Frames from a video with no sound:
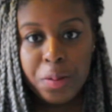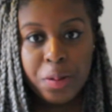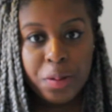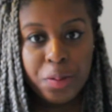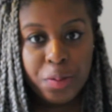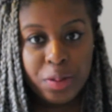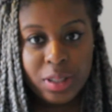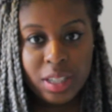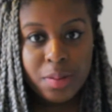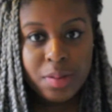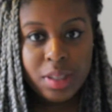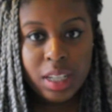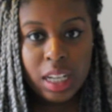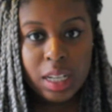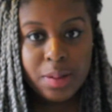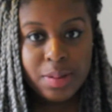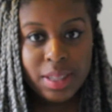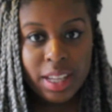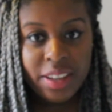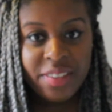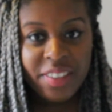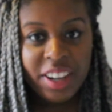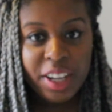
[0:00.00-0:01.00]
sometimes
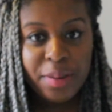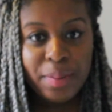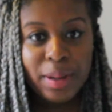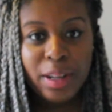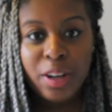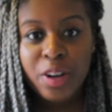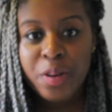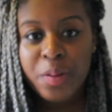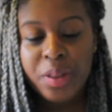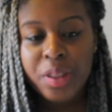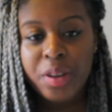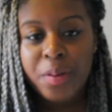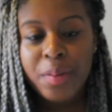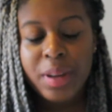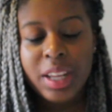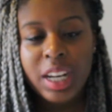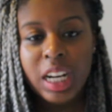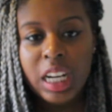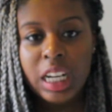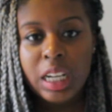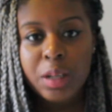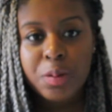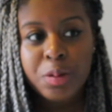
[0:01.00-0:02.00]
they invite me along with them and
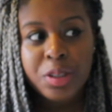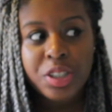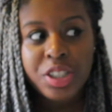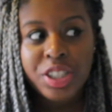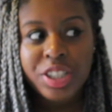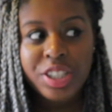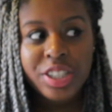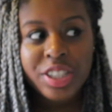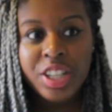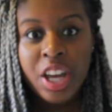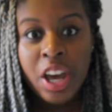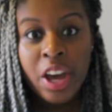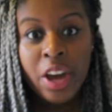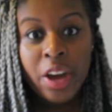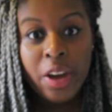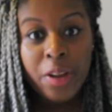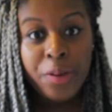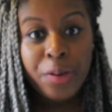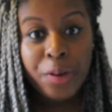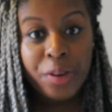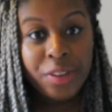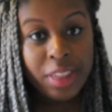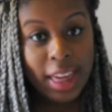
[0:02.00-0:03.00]
I would just
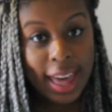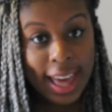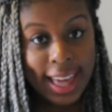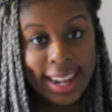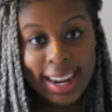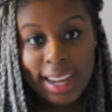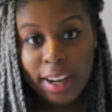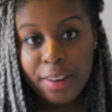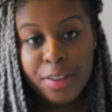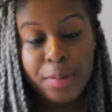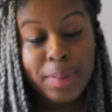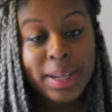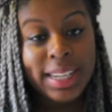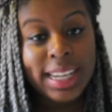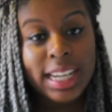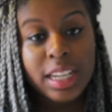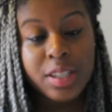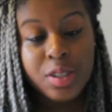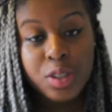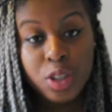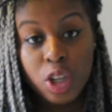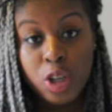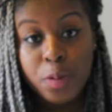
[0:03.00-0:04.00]
annoy the hell out of them. I'd
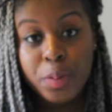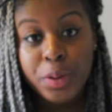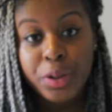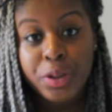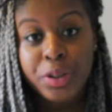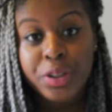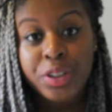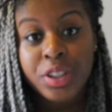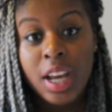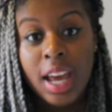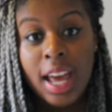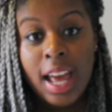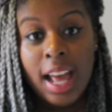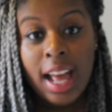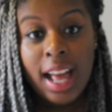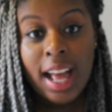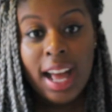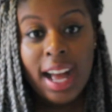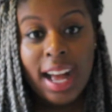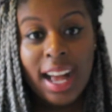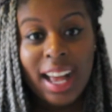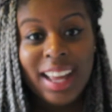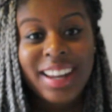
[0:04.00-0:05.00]
get so bored
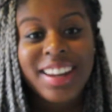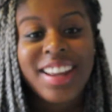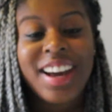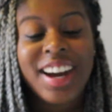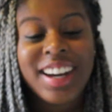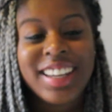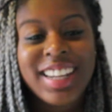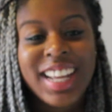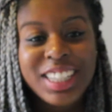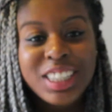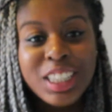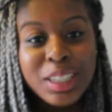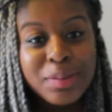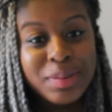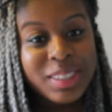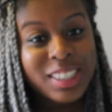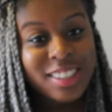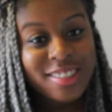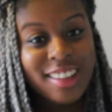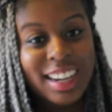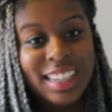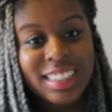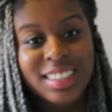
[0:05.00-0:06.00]
and I'd end up
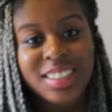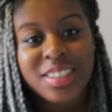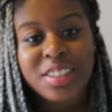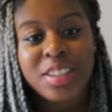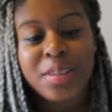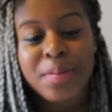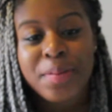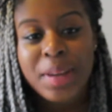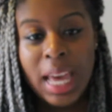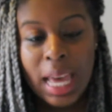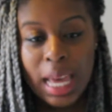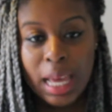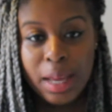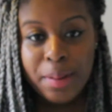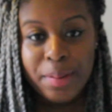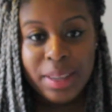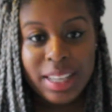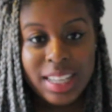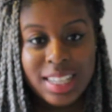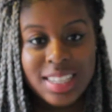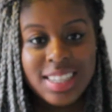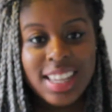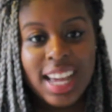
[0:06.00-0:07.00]
distracting them
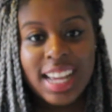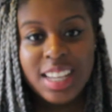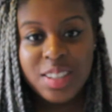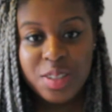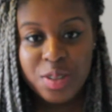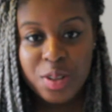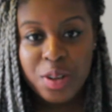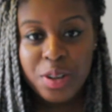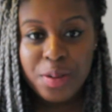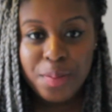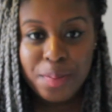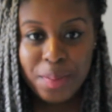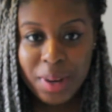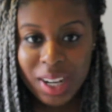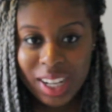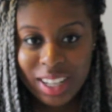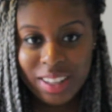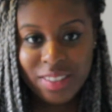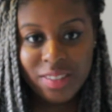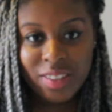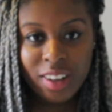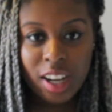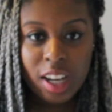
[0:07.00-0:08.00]
because that's not my
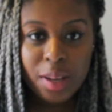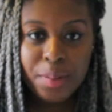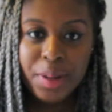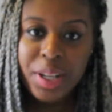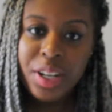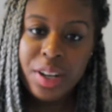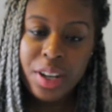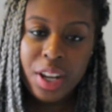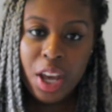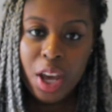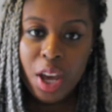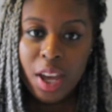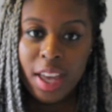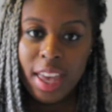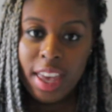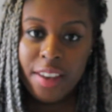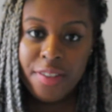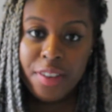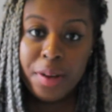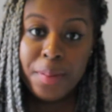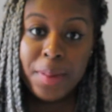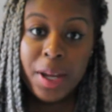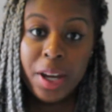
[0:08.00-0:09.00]
environment.
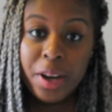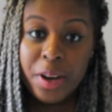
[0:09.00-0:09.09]
If I'm at